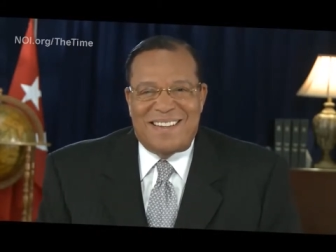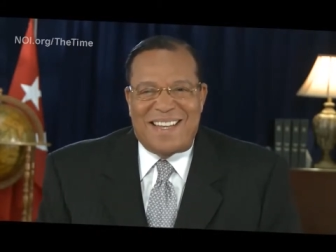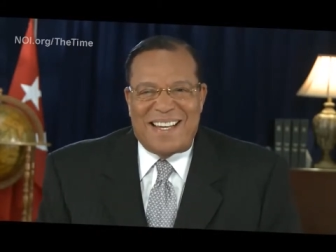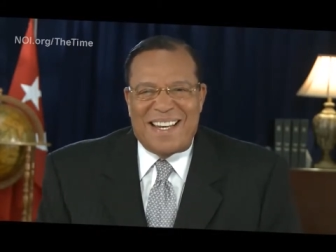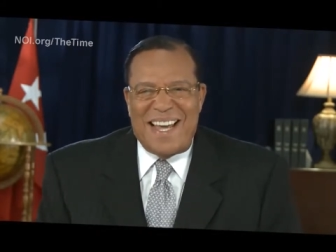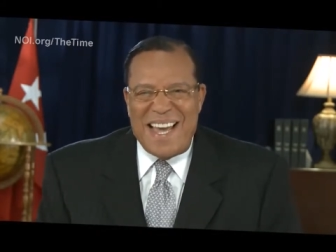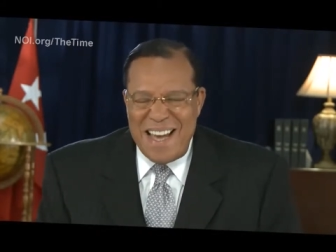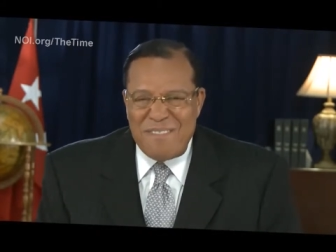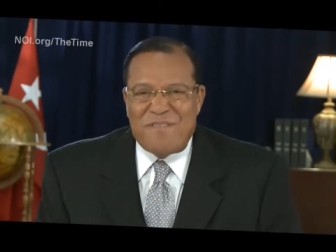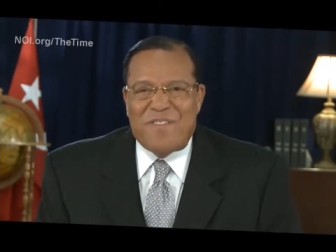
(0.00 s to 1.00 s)
that
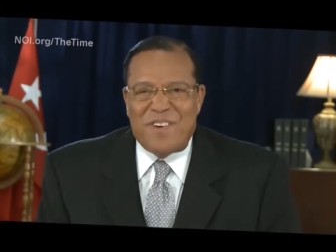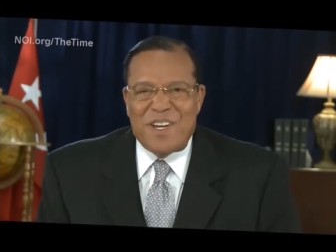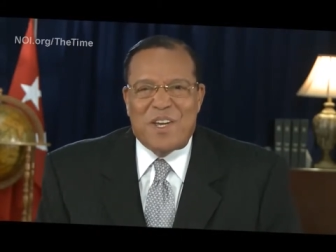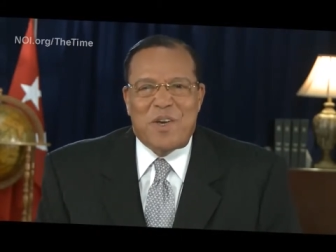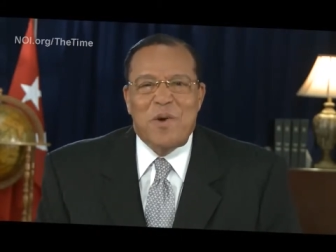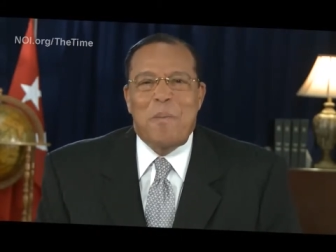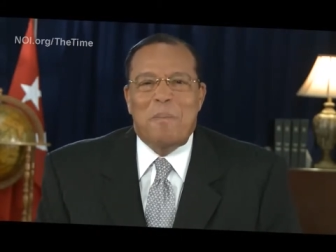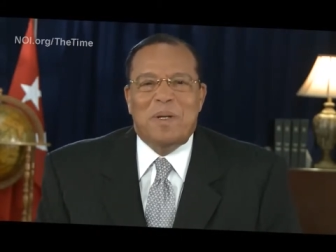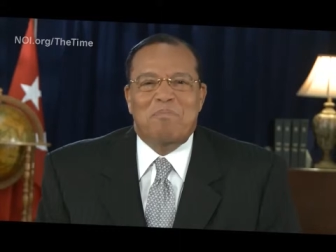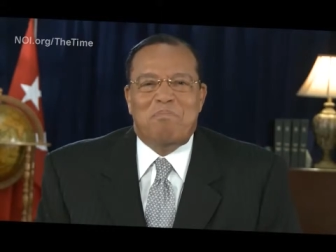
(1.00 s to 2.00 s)
every
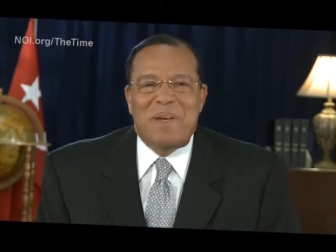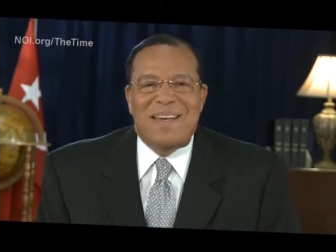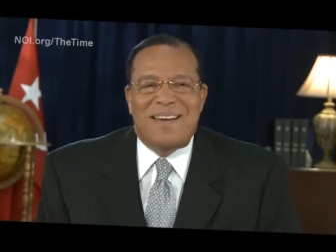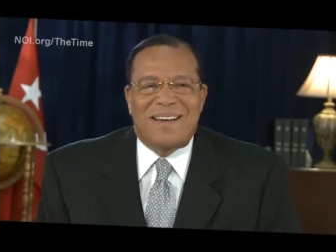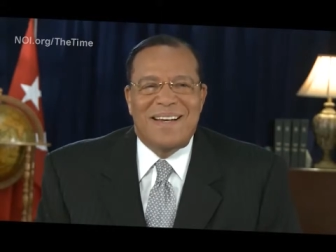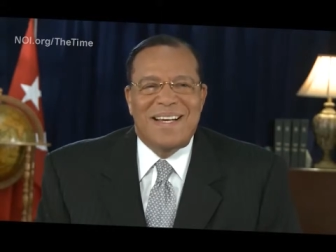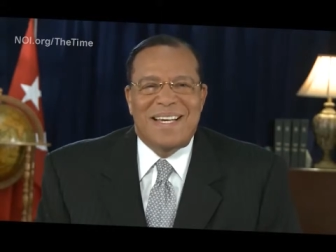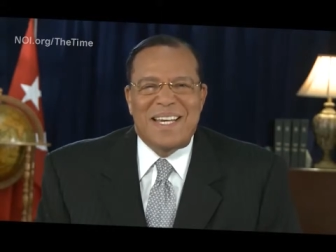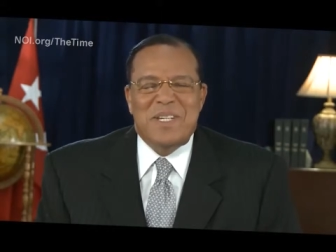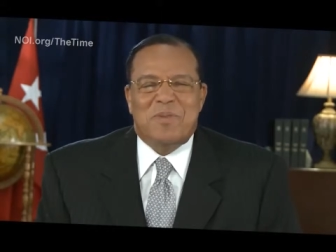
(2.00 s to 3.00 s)
human being
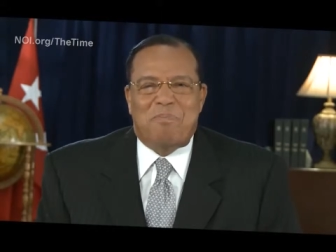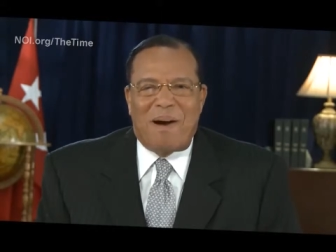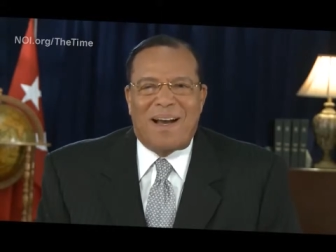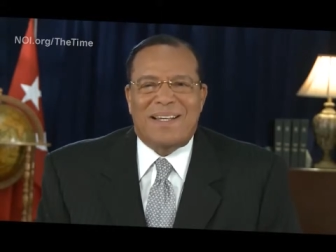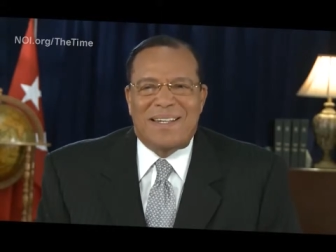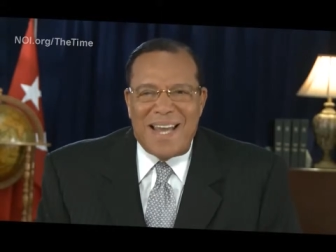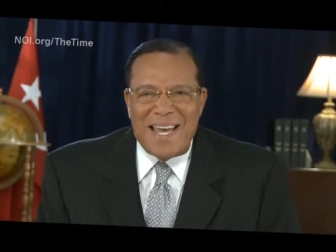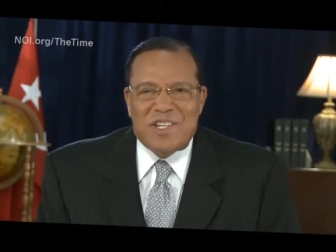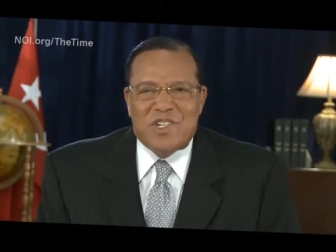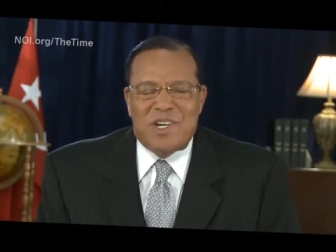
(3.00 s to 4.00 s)
is by
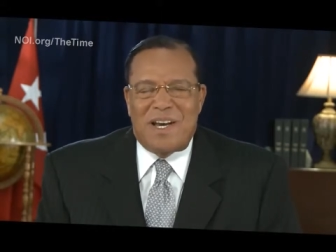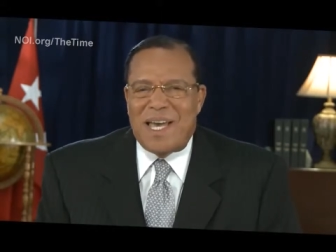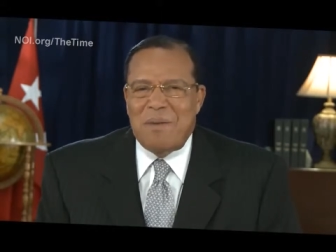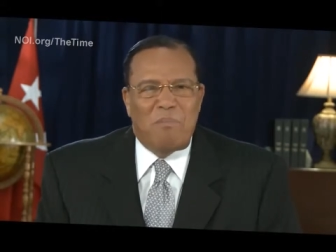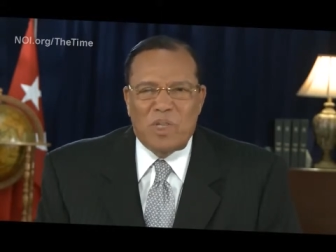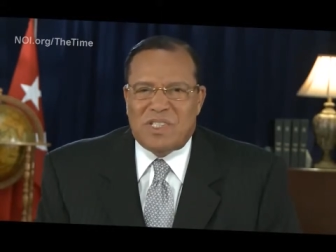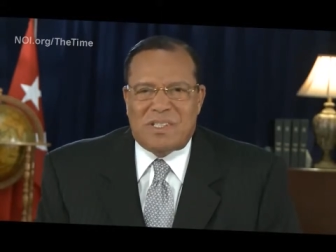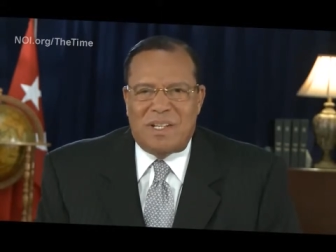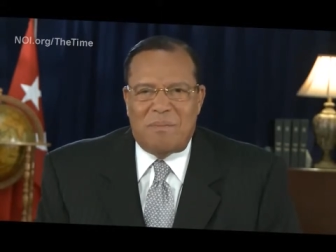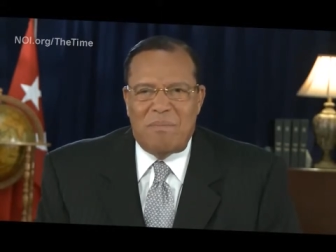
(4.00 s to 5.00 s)
nature a
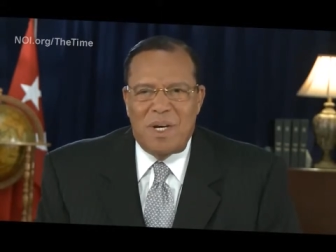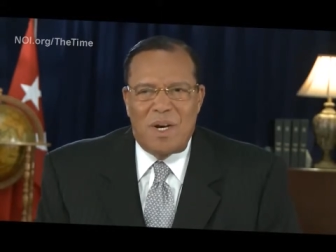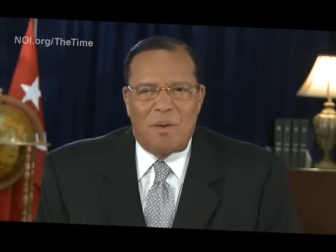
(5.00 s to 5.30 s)
Muslim,